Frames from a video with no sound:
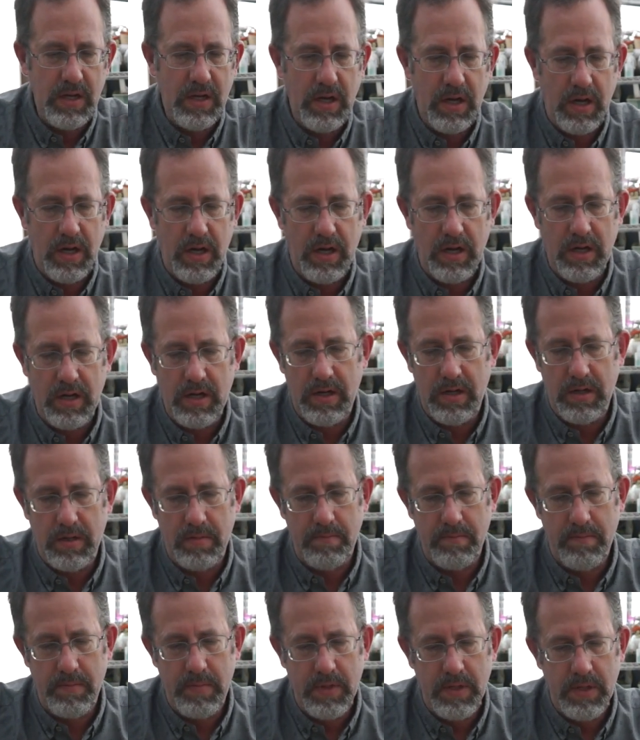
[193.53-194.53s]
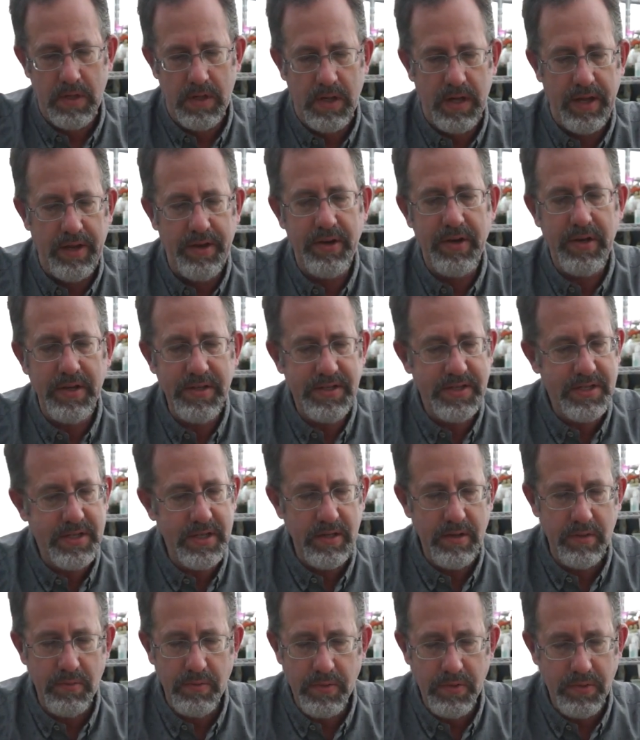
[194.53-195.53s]
And you can see
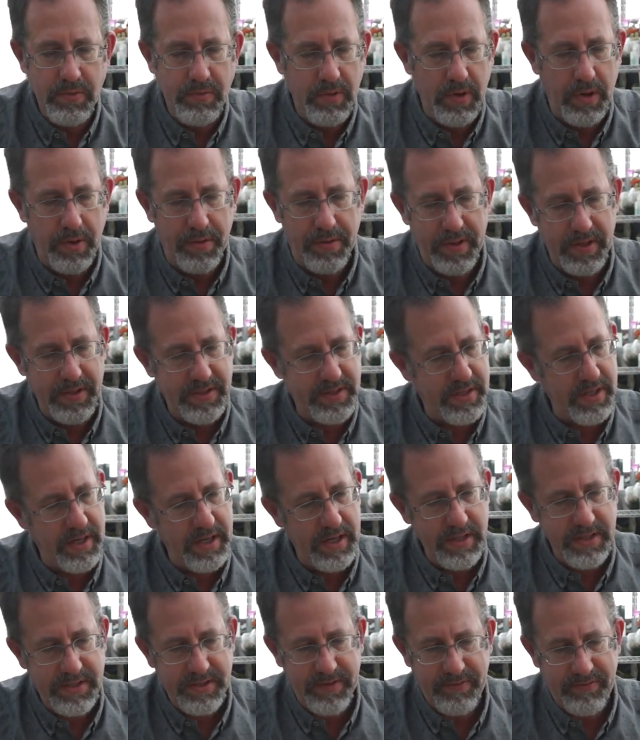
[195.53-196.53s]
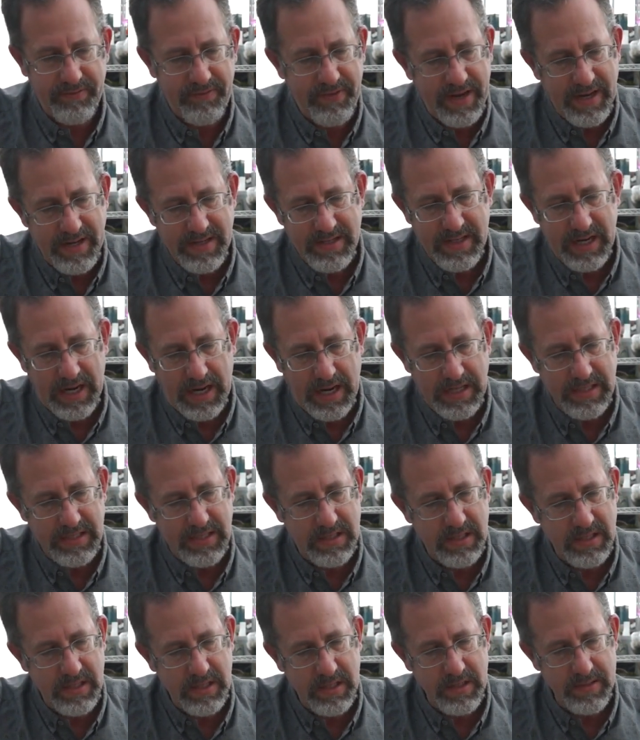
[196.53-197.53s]
the root growth. It's
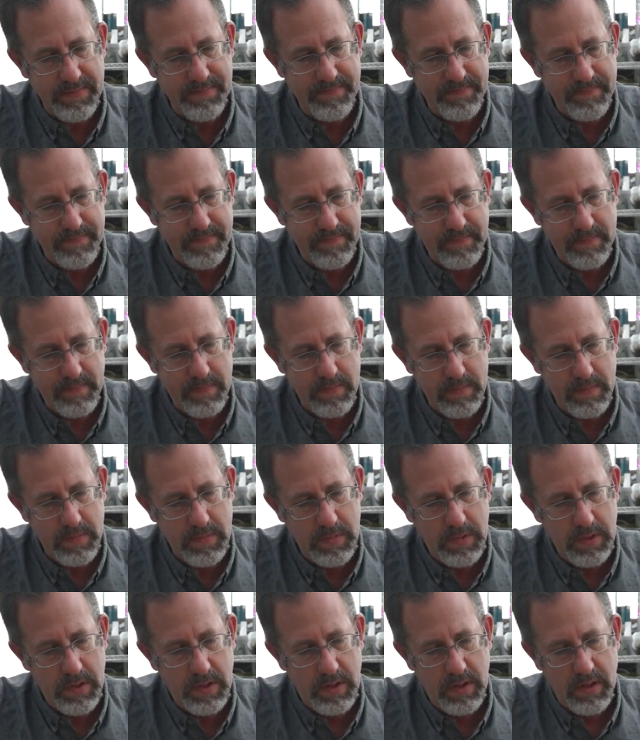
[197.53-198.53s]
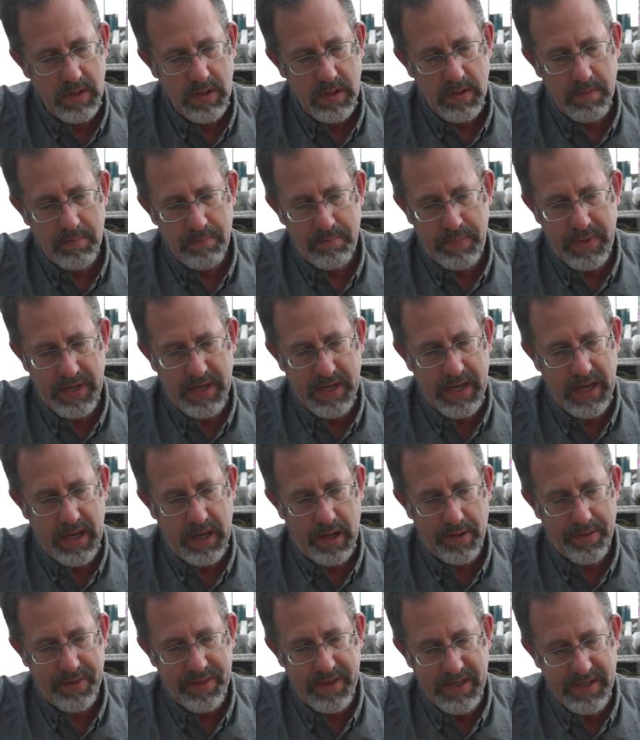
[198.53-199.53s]
fantastic. Big,
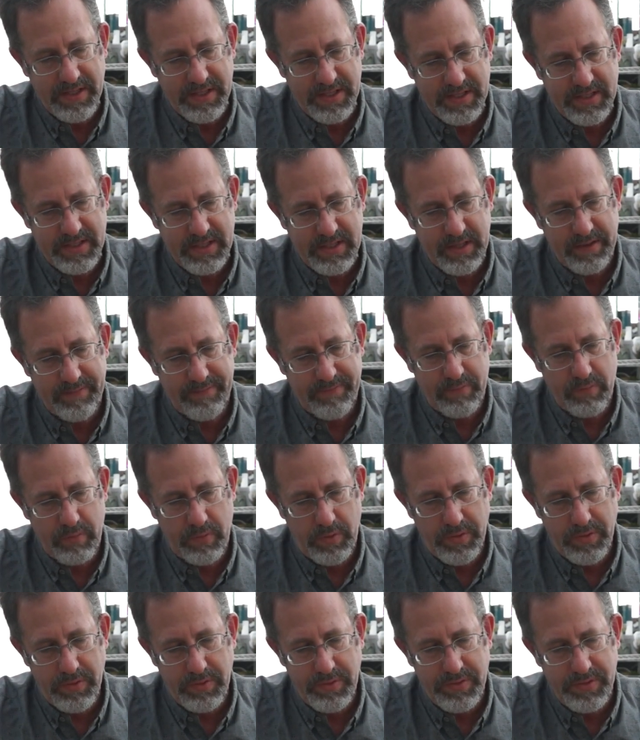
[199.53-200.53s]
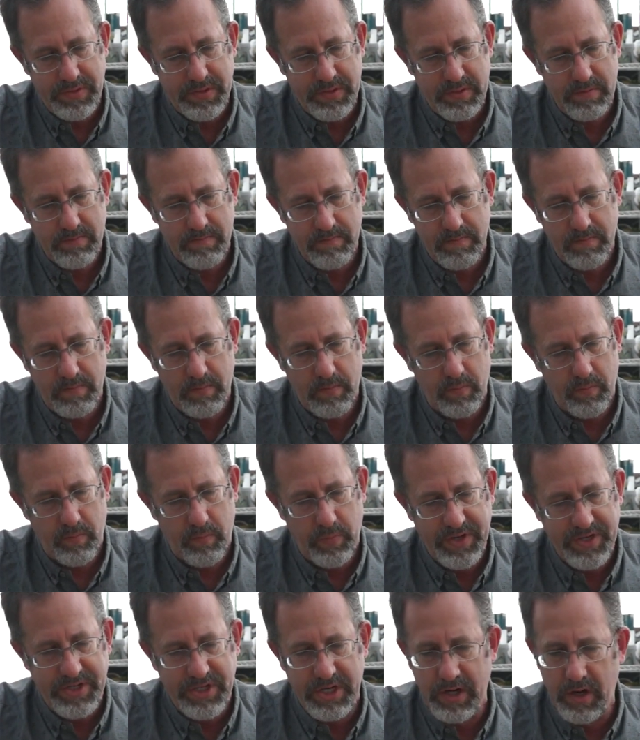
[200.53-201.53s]
healthy, stiff roots,
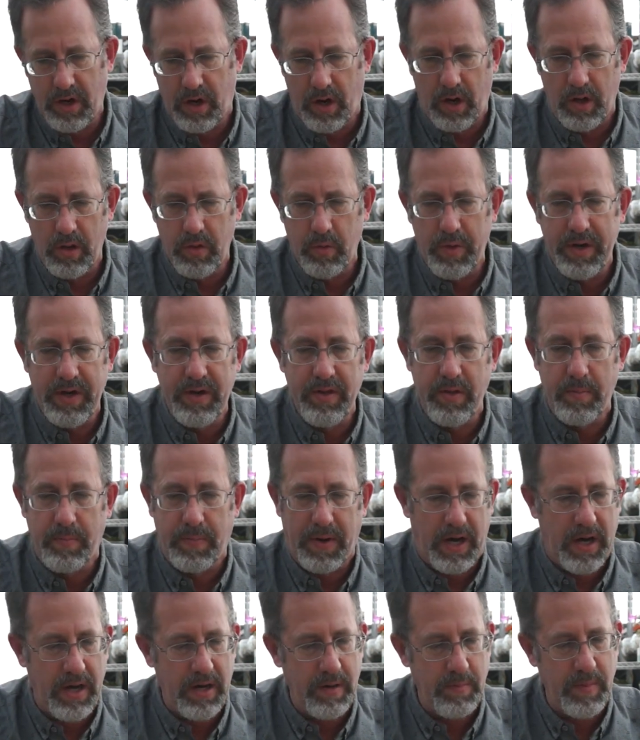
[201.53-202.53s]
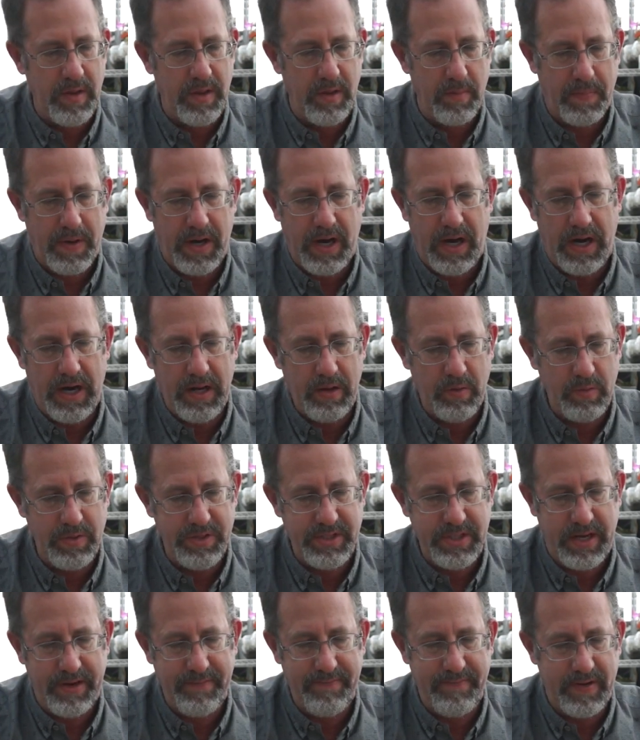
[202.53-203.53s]
reaching all the way to the bottom of the pot,
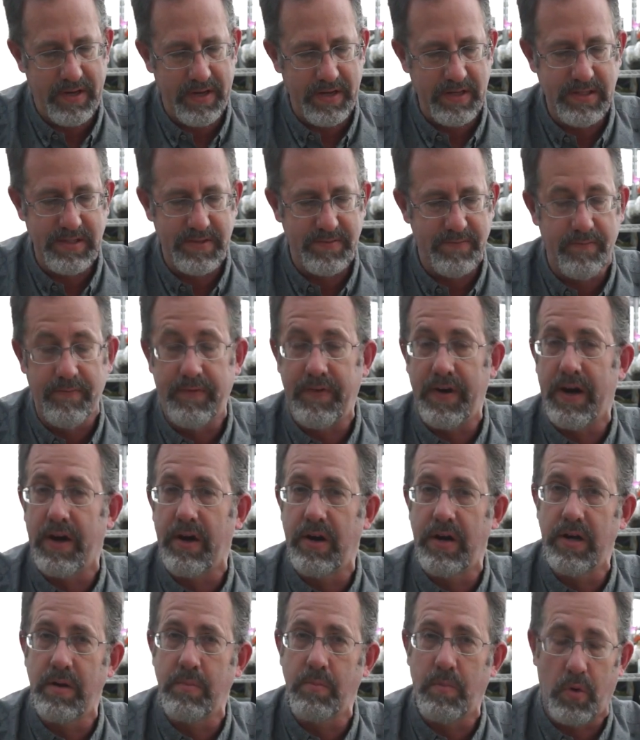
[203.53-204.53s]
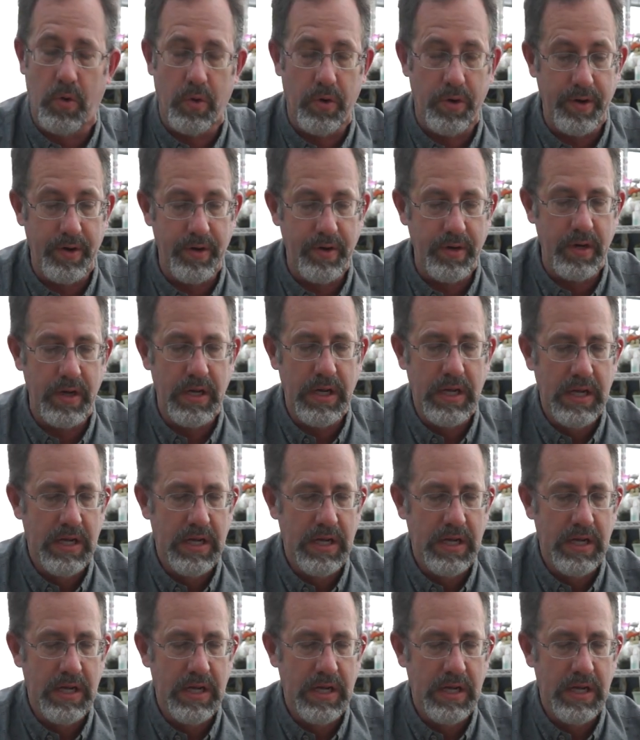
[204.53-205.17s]
which I find is very important.